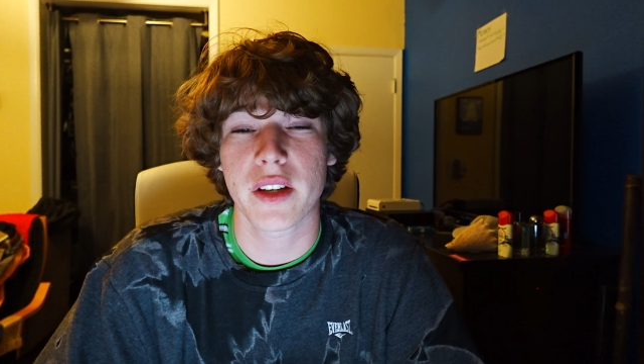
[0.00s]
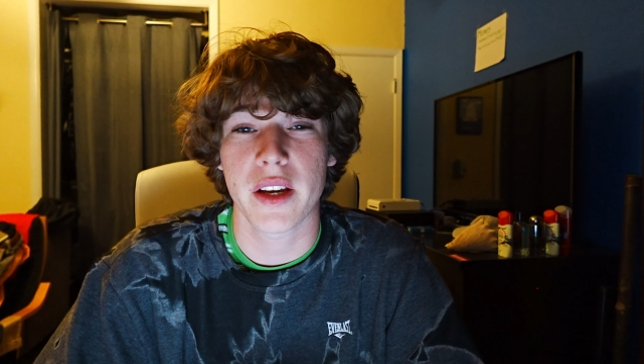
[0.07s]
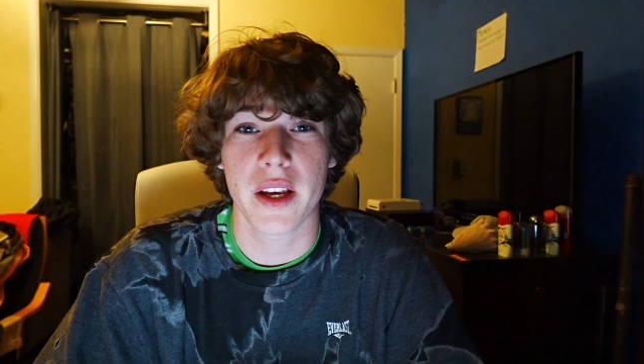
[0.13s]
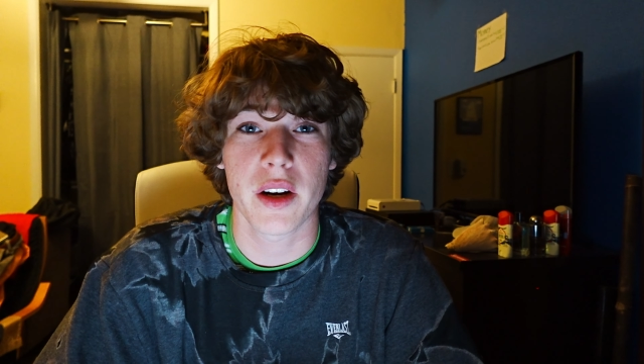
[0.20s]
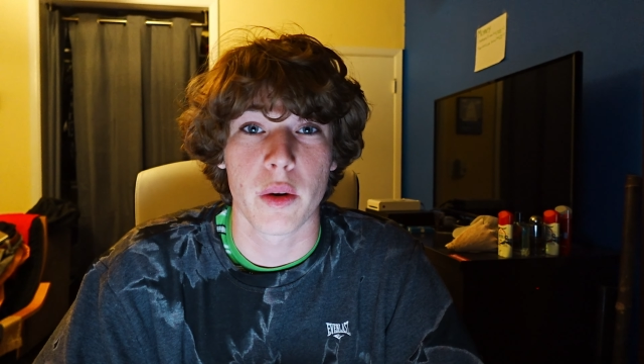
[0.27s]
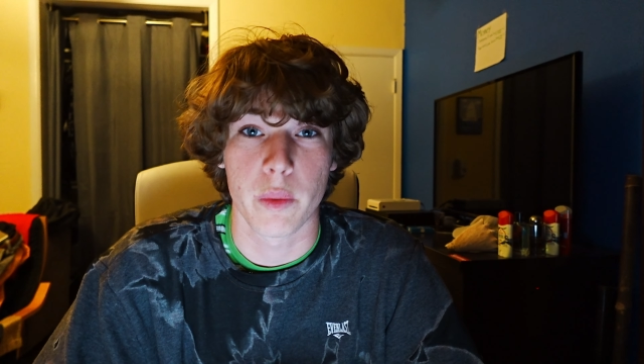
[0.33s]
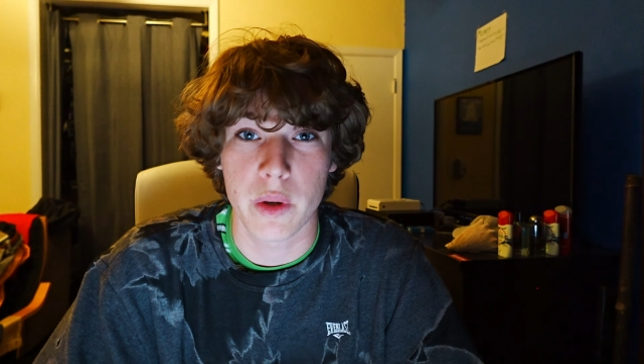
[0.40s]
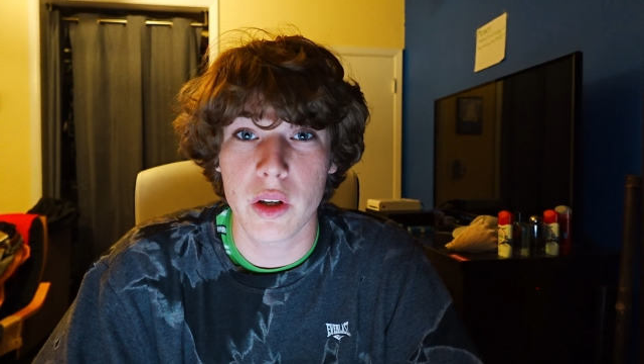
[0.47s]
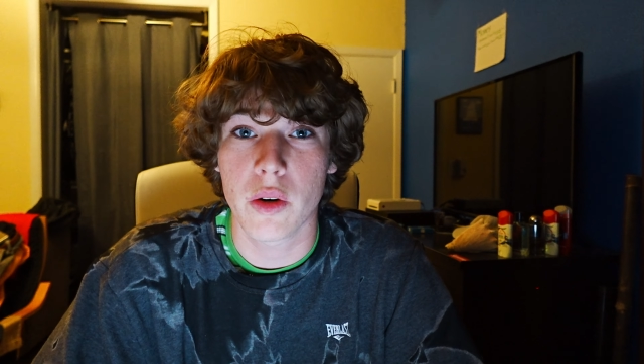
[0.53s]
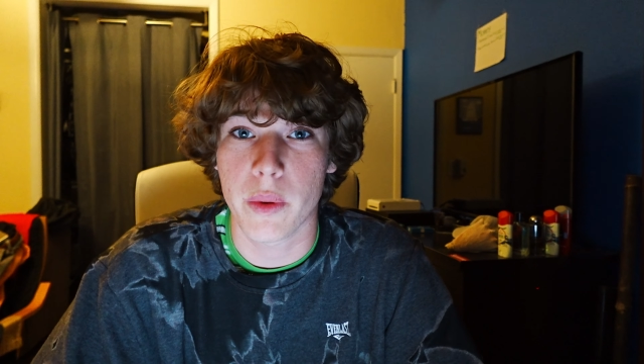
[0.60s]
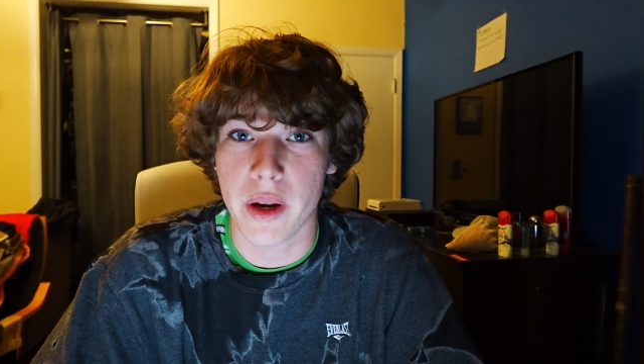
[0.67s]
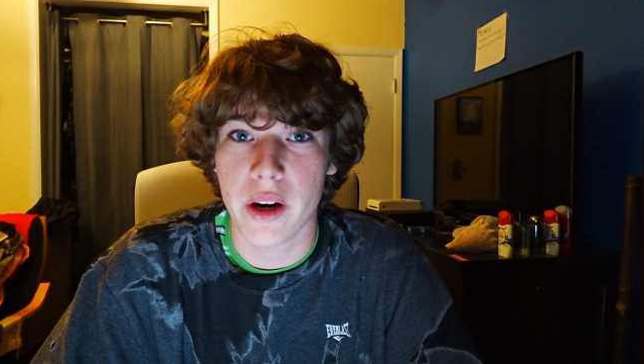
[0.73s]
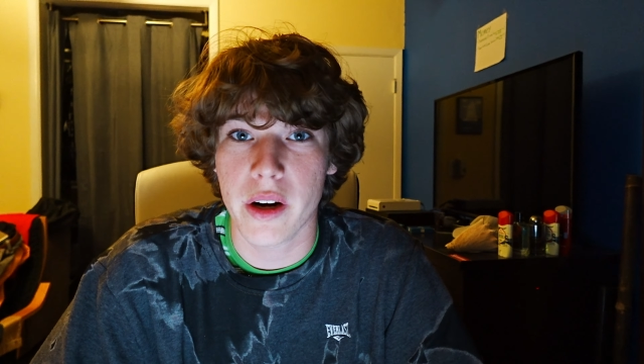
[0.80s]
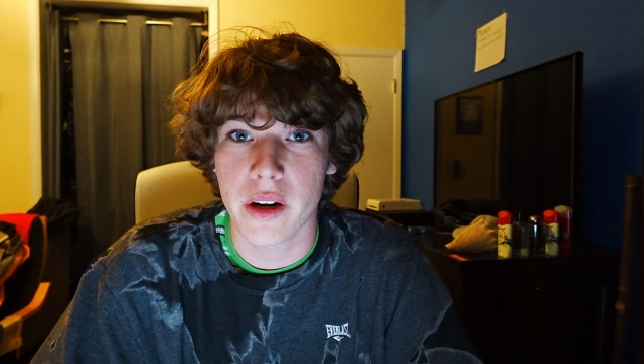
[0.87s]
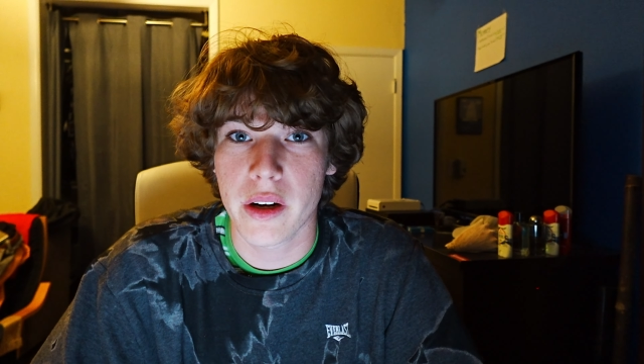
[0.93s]
to hit a real
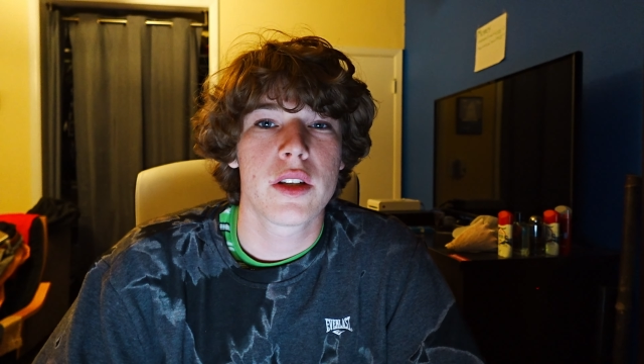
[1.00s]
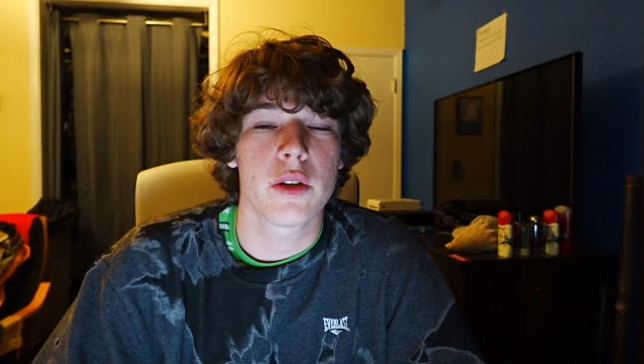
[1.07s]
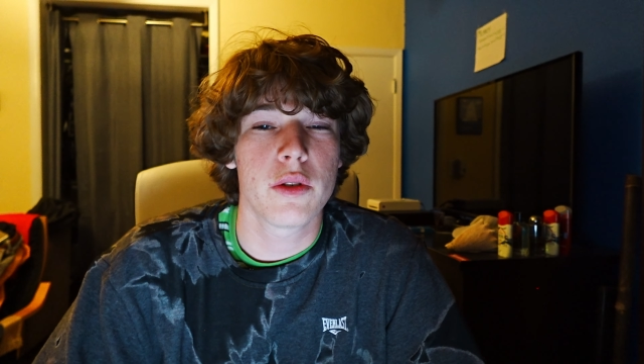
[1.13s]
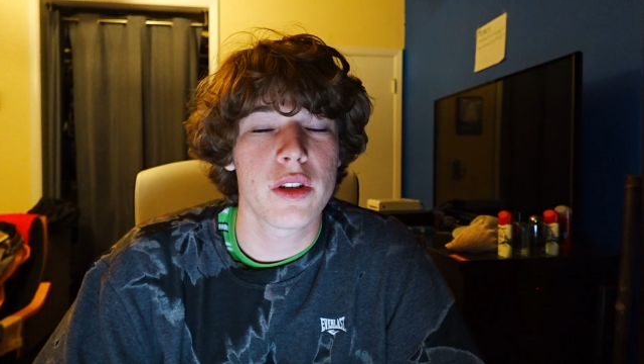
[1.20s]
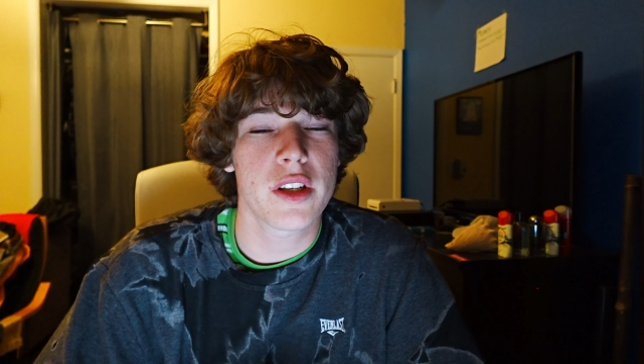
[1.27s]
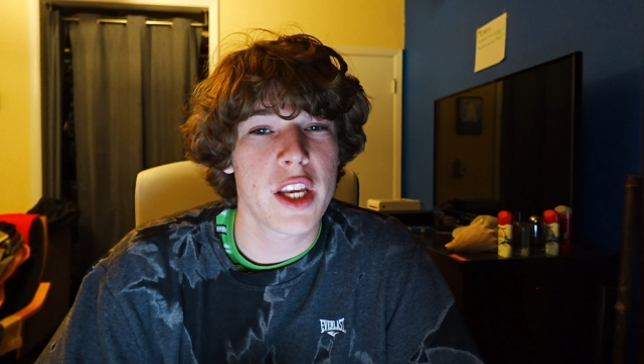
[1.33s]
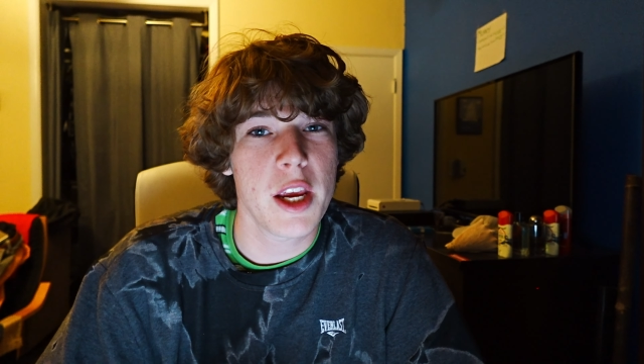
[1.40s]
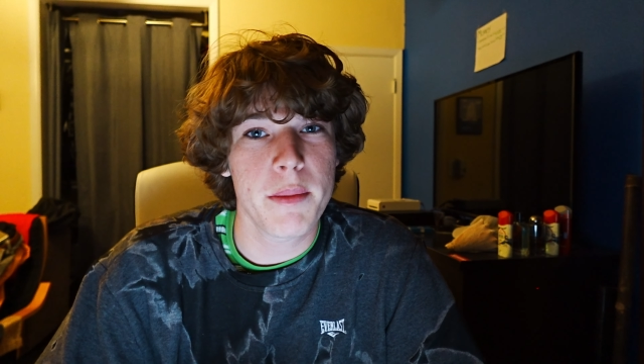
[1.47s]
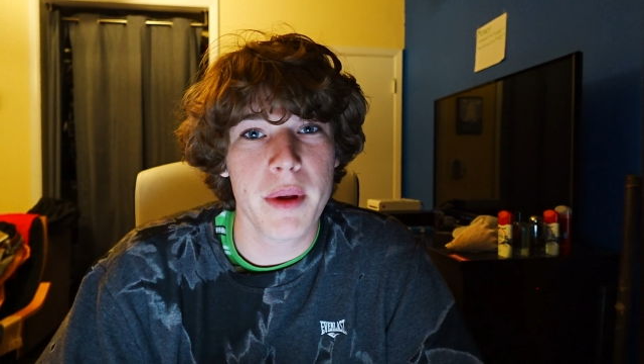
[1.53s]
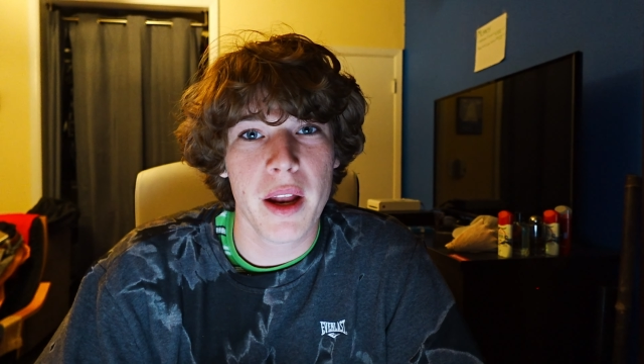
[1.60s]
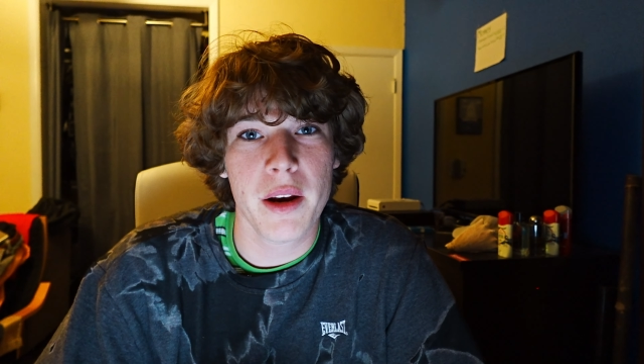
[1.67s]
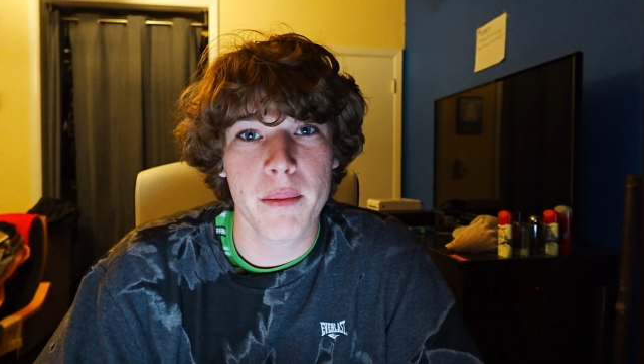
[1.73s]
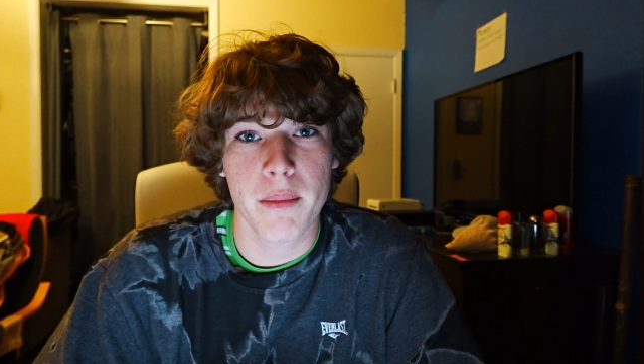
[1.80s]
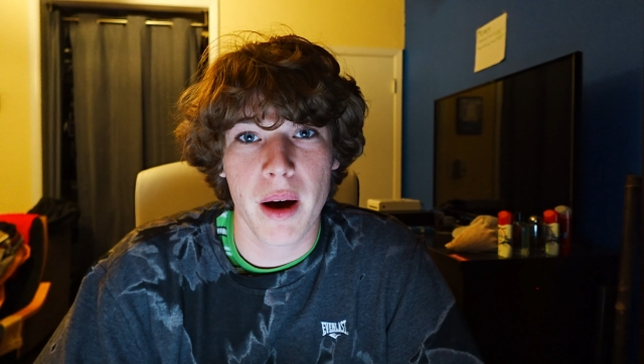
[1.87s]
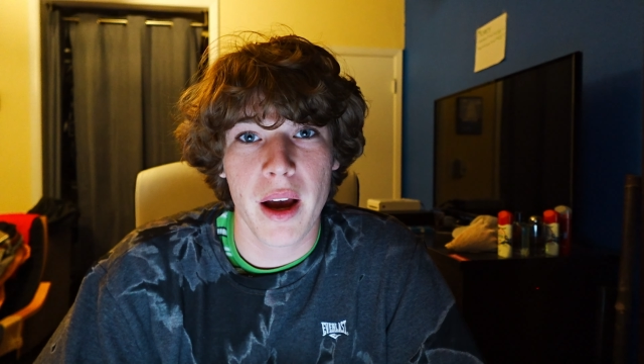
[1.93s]
winner, so just keep that
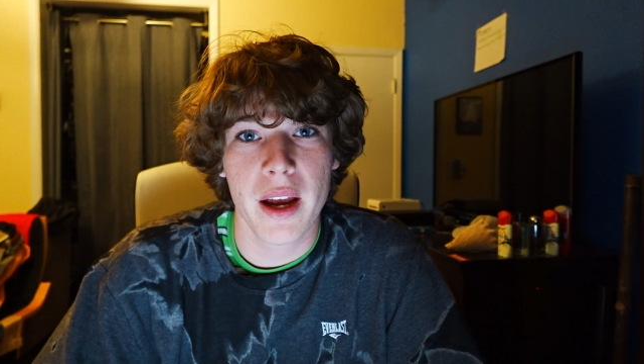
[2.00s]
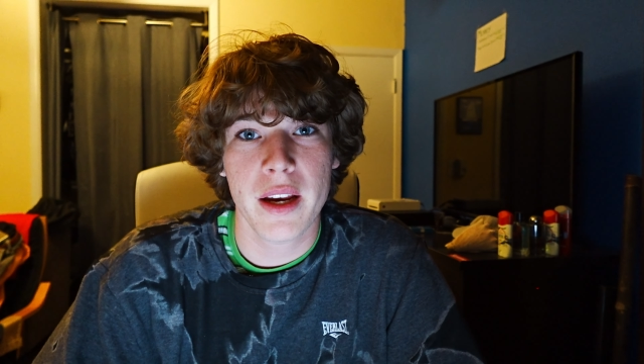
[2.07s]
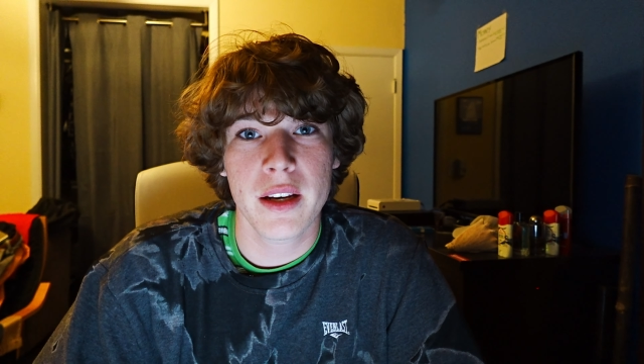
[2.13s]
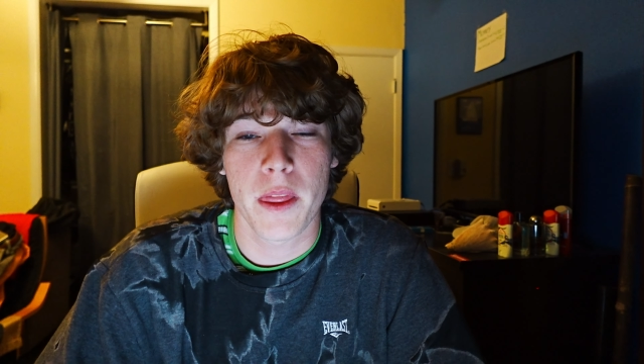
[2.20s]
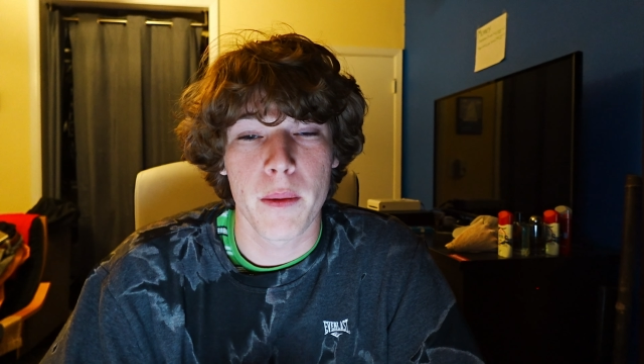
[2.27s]
in mind.